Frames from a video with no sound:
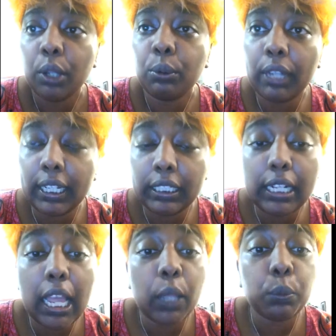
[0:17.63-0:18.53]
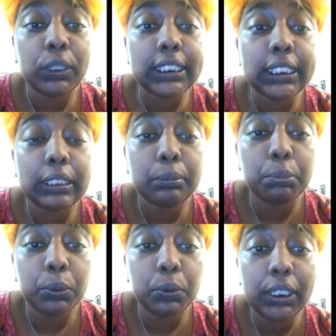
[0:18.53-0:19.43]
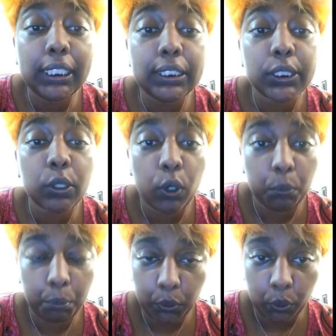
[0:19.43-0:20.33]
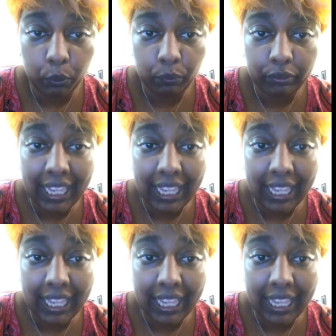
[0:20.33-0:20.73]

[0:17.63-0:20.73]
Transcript: Right now we see the moon in Scorpio